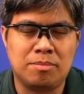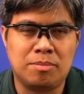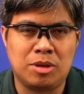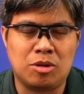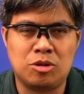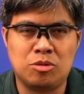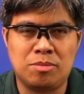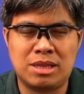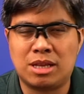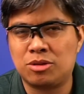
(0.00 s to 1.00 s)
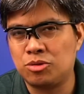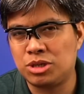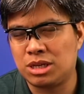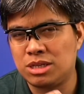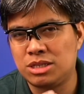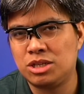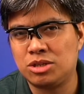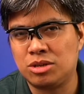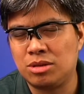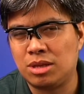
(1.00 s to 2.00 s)
In order to make that crucial
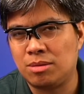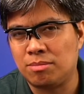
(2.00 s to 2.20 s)
decision,